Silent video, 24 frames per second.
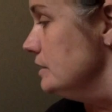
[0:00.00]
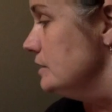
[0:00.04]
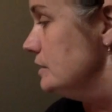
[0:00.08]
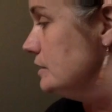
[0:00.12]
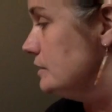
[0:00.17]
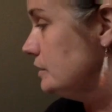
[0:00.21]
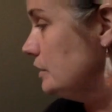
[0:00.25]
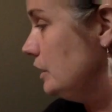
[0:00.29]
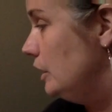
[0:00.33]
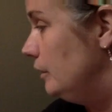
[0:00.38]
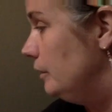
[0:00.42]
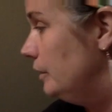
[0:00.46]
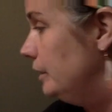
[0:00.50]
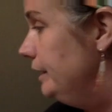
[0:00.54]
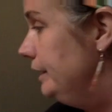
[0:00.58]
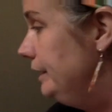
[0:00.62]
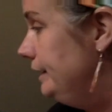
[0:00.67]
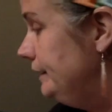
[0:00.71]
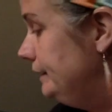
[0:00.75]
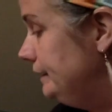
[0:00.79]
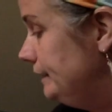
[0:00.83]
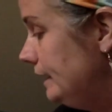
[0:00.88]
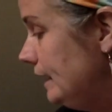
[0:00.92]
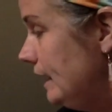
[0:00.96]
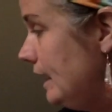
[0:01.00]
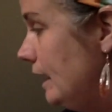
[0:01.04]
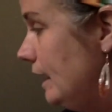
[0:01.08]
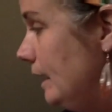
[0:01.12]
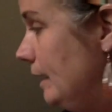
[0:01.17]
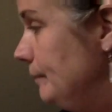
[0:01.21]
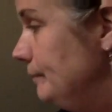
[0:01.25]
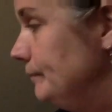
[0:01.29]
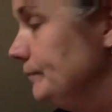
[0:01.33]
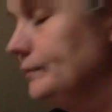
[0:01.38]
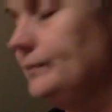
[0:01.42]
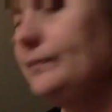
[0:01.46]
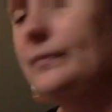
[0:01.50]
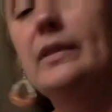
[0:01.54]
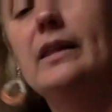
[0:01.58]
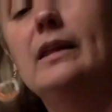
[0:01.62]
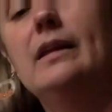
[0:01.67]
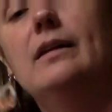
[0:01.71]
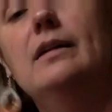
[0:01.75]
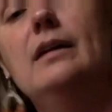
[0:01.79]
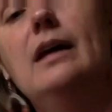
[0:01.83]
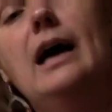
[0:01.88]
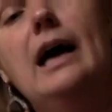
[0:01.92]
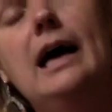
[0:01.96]
So,
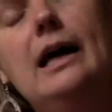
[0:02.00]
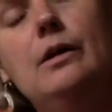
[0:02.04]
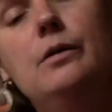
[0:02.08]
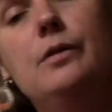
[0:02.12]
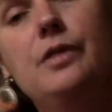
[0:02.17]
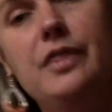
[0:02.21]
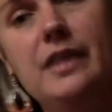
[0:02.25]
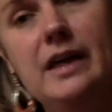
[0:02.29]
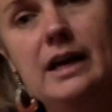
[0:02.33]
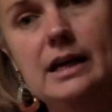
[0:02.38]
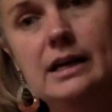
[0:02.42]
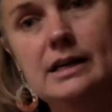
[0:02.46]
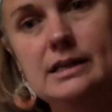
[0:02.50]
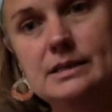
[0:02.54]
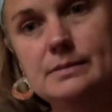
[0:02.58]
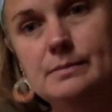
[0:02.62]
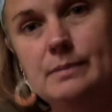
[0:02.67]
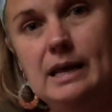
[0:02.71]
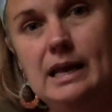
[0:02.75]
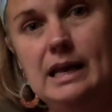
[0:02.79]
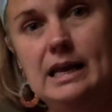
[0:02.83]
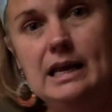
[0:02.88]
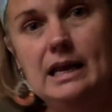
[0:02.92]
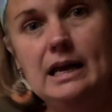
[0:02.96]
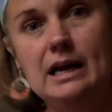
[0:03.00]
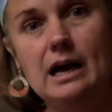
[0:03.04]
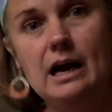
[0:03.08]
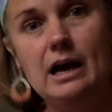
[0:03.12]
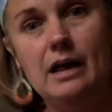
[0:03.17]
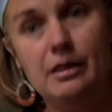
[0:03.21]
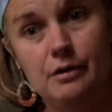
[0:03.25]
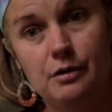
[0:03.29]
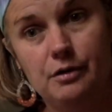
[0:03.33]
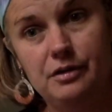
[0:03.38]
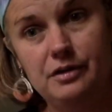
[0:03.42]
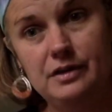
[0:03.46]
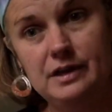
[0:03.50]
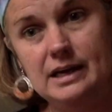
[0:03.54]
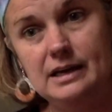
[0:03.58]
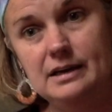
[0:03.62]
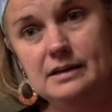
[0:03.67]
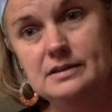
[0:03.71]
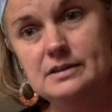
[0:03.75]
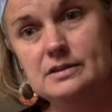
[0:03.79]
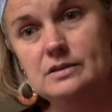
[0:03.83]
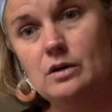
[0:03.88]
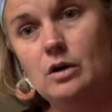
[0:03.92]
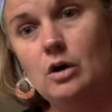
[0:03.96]
I don't think as many other
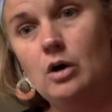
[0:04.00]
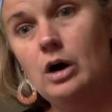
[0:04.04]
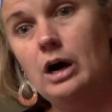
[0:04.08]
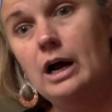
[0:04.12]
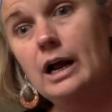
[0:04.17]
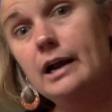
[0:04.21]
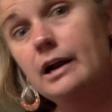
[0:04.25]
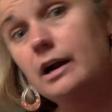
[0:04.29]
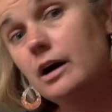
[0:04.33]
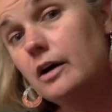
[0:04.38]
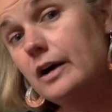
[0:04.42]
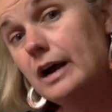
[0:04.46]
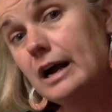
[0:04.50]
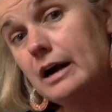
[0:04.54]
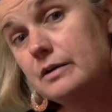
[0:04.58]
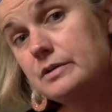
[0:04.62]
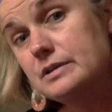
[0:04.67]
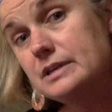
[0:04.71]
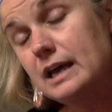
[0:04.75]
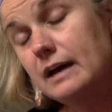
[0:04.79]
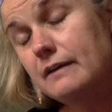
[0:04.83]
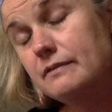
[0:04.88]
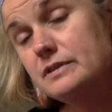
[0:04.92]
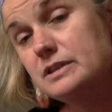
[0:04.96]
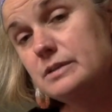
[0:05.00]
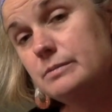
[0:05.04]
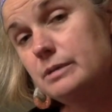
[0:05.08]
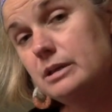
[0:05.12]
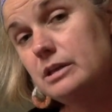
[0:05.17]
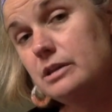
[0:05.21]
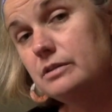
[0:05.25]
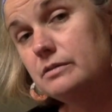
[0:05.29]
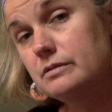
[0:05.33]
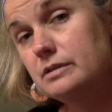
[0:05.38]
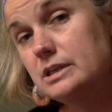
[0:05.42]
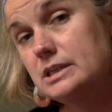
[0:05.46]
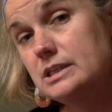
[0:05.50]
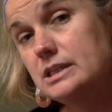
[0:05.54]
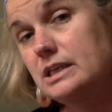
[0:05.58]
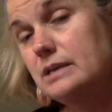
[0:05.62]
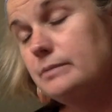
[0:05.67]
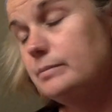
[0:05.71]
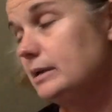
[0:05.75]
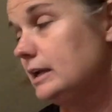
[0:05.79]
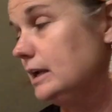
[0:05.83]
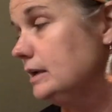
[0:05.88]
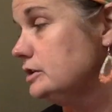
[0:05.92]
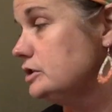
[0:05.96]
things on our house have to be 3D,
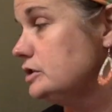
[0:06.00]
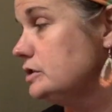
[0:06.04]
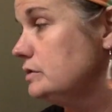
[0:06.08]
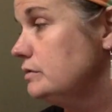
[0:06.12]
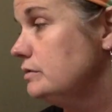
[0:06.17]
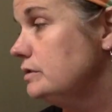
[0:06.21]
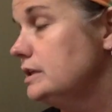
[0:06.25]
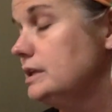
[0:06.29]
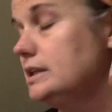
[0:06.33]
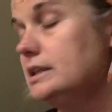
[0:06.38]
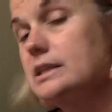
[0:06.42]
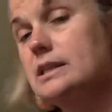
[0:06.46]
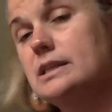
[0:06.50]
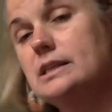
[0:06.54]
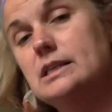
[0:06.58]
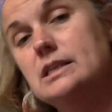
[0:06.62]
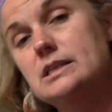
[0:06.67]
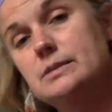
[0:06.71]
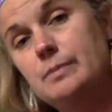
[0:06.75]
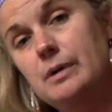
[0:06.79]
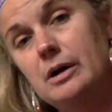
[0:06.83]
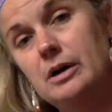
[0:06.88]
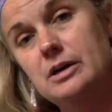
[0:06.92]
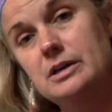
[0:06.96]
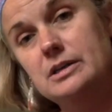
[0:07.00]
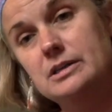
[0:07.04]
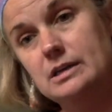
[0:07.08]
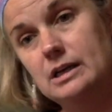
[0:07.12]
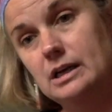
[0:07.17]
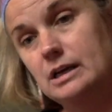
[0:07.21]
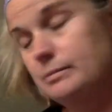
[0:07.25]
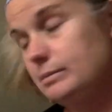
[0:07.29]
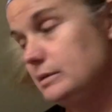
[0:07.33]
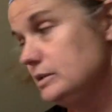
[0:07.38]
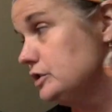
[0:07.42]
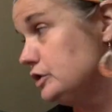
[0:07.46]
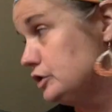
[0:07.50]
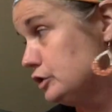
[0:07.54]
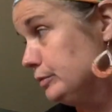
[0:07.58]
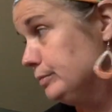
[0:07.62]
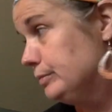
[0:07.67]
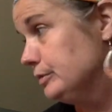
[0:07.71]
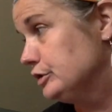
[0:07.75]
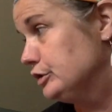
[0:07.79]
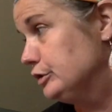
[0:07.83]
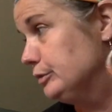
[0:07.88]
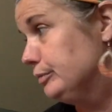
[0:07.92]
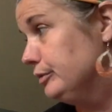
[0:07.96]
but I do think that this part is going to be
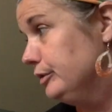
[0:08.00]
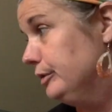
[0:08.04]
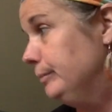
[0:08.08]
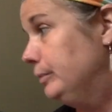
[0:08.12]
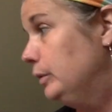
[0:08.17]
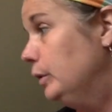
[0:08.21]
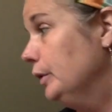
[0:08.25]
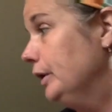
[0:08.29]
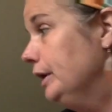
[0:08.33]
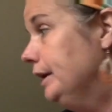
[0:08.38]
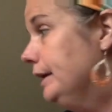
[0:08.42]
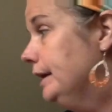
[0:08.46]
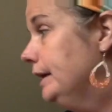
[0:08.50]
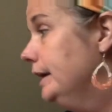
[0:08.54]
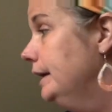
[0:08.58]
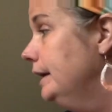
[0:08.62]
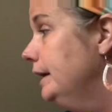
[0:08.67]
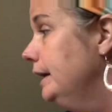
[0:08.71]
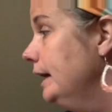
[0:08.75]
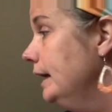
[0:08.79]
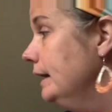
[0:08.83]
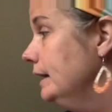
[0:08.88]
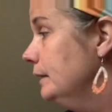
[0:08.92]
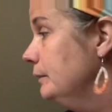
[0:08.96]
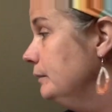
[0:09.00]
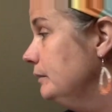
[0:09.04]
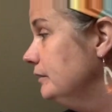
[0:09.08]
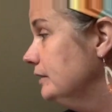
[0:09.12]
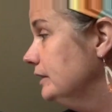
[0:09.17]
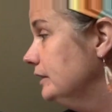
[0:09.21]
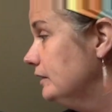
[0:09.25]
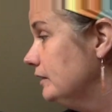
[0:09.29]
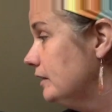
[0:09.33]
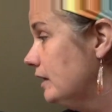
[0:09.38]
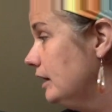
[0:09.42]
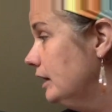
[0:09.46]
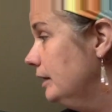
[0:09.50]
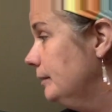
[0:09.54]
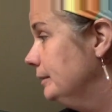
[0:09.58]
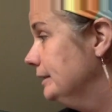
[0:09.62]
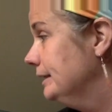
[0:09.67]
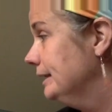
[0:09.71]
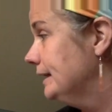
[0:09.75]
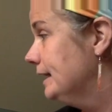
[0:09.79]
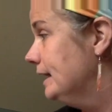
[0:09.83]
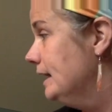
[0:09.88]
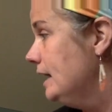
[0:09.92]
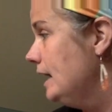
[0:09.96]
super duper important. And then we've got to talk about,
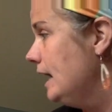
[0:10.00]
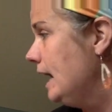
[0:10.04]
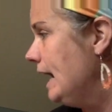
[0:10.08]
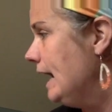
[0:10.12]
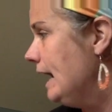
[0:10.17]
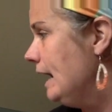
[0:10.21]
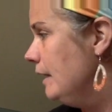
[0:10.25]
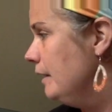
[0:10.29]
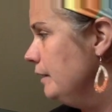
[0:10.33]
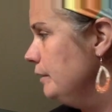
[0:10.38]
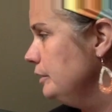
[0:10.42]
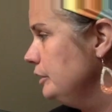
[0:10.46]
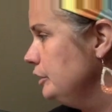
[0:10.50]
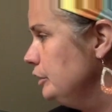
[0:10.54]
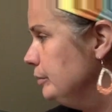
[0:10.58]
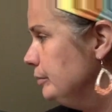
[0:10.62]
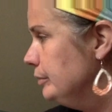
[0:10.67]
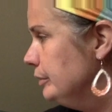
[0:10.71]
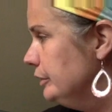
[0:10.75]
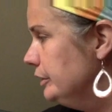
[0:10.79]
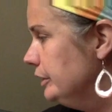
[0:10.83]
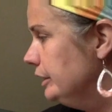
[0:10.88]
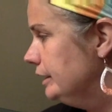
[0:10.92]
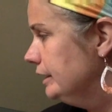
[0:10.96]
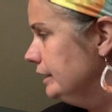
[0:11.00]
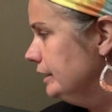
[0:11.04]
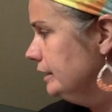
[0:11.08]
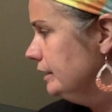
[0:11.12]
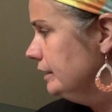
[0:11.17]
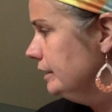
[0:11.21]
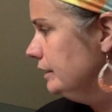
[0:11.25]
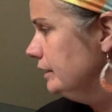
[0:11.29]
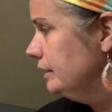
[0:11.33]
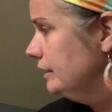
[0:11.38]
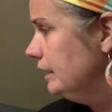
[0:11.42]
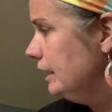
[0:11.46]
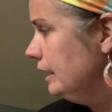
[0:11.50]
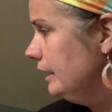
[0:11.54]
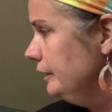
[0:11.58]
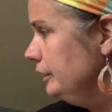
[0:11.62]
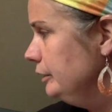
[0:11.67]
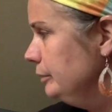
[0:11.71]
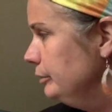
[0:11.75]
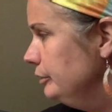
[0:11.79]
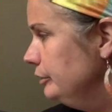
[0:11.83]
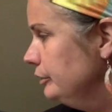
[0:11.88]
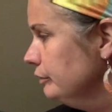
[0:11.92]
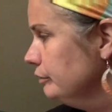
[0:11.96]
like, how do you put
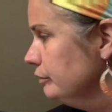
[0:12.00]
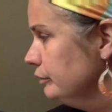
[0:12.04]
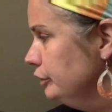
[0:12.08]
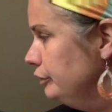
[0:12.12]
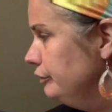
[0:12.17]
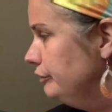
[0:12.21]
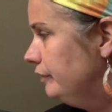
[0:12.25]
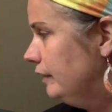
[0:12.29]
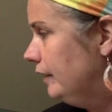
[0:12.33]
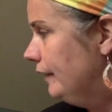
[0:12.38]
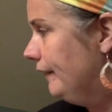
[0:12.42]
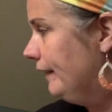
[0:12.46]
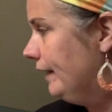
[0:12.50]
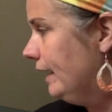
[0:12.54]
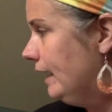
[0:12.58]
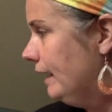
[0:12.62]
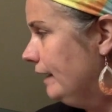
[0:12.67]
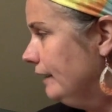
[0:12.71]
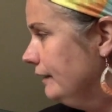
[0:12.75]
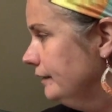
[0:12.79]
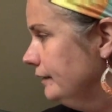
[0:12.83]
a roof on that?